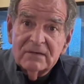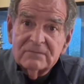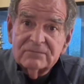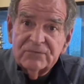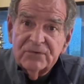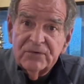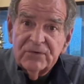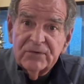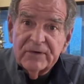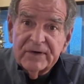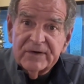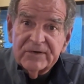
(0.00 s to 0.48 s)

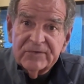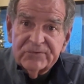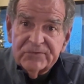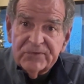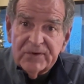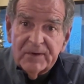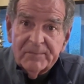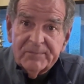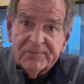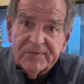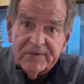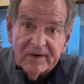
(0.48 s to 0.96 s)
doing
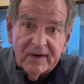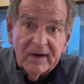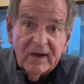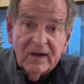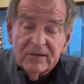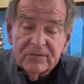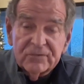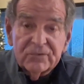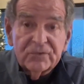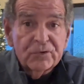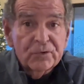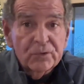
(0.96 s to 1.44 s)
something
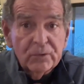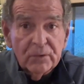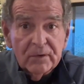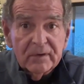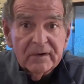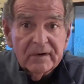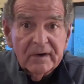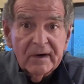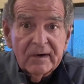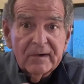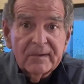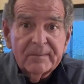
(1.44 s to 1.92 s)
on your
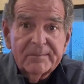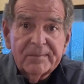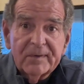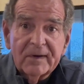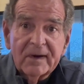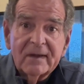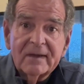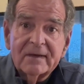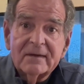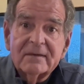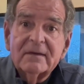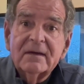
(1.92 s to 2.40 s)

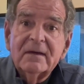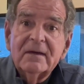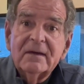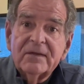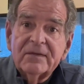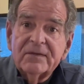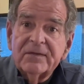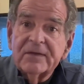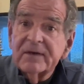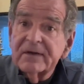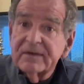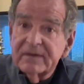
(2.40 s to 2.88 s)
airplane
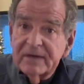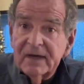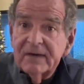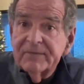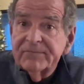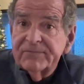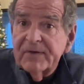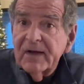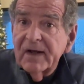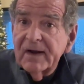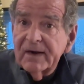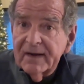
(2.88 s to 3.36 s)
that
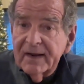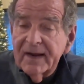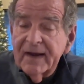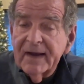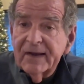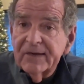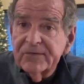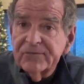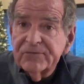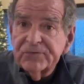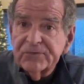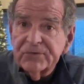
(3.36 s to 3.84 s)
they've got to
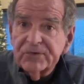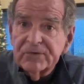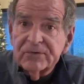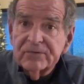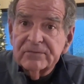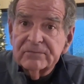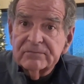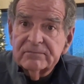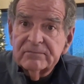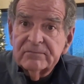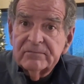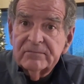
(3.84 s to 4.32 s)
answer
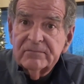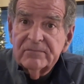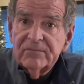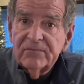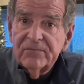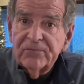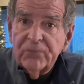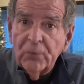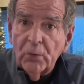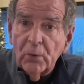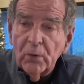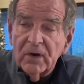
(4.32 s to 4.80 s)

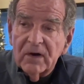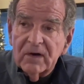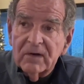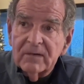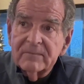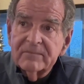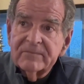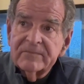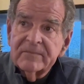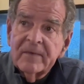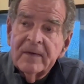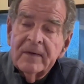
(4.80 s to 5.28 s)
for.
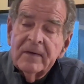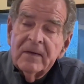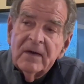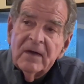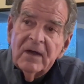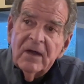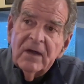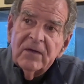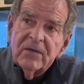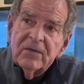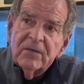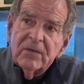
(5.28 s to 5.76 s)

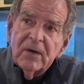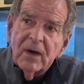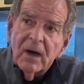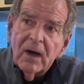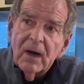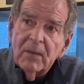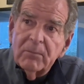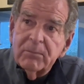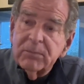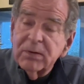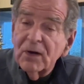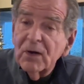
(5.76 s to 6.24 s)

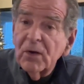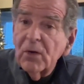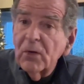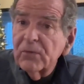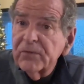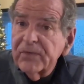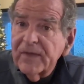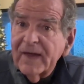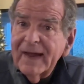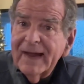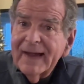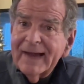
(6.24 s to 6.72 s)
Below
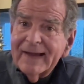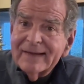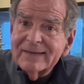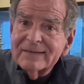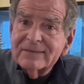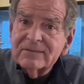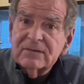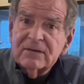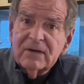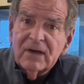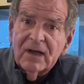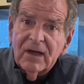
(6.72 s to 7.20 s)

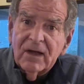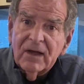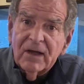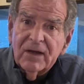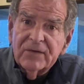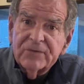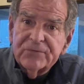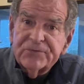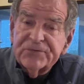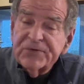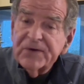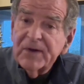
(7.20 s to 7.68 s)

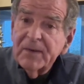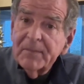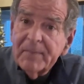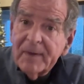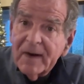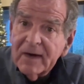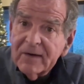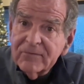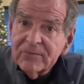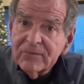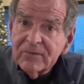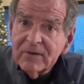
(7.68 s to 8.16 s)
that,
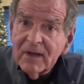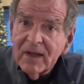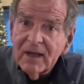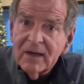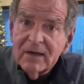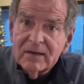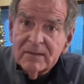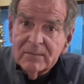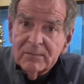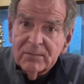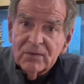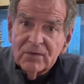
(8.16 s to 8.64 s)

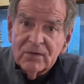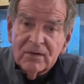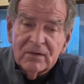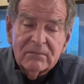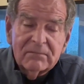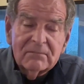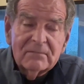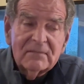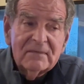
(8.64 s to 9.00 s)
semi-reliable